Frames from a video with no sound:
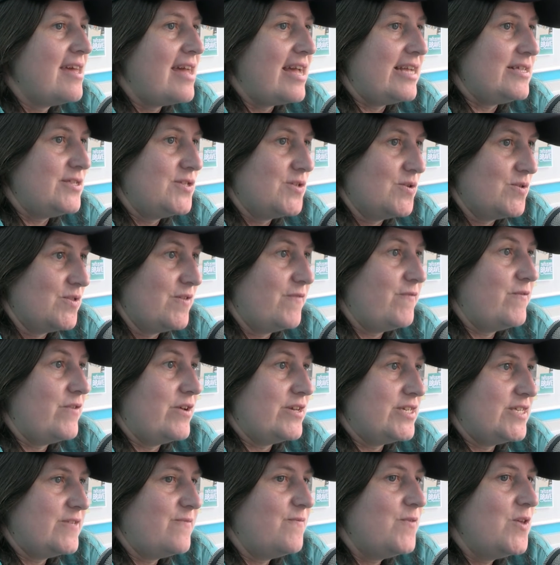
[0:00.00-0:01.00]
And so the
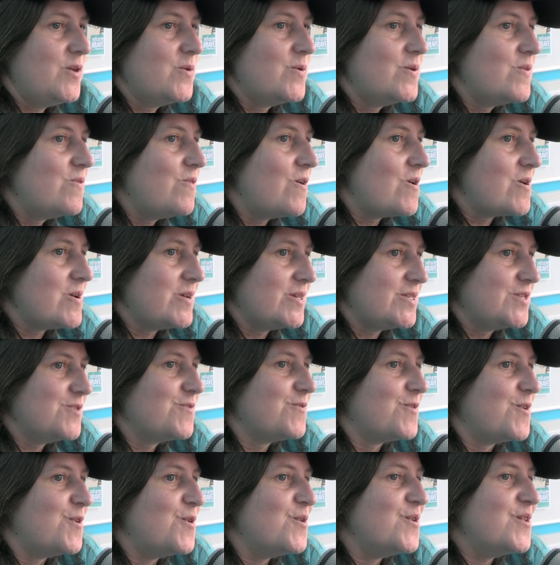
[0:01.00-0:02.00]
first few of those
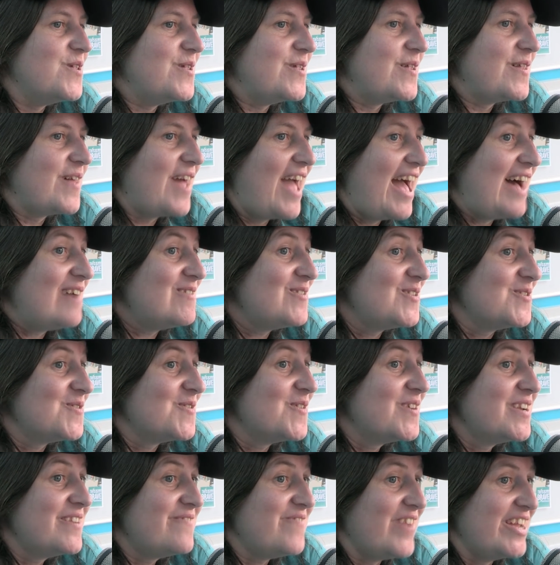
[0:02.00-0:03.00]
are all
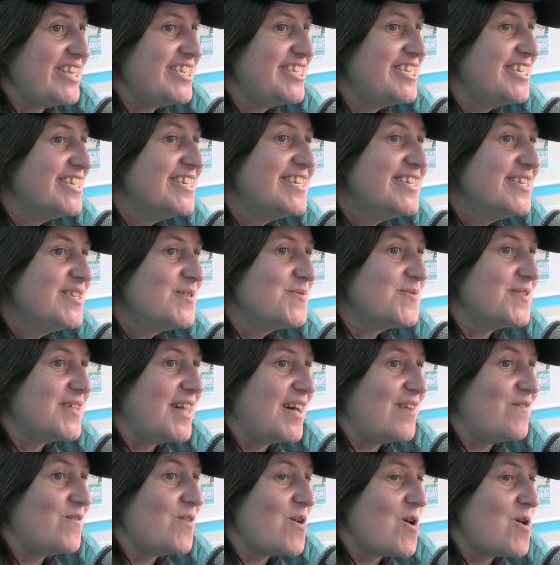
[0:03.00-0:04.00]
outdoor adventures. We'll
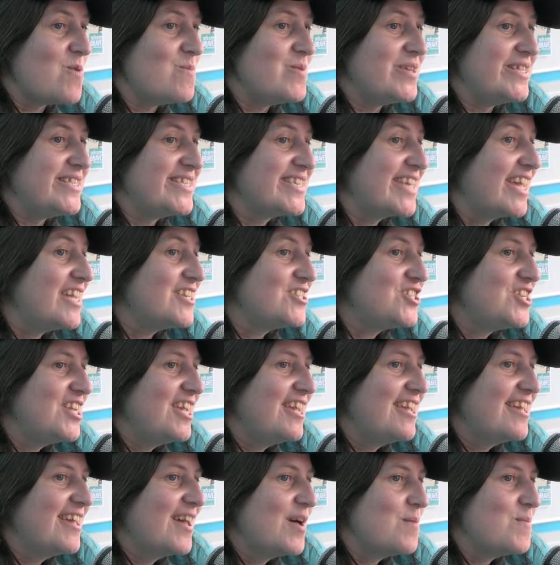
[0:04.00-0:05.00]
have urban
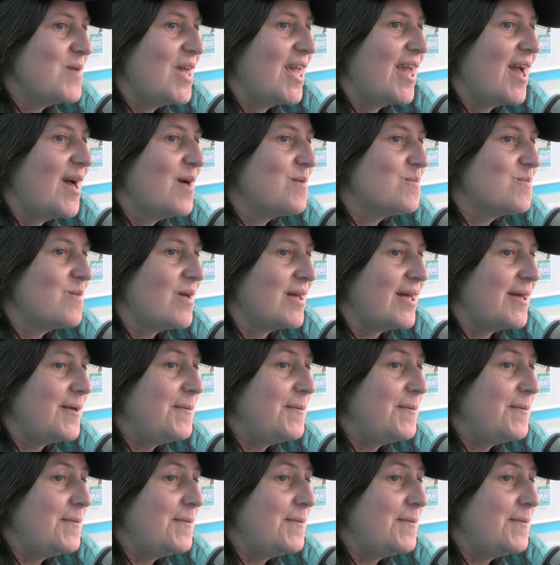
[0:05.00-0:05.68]
sketching coming up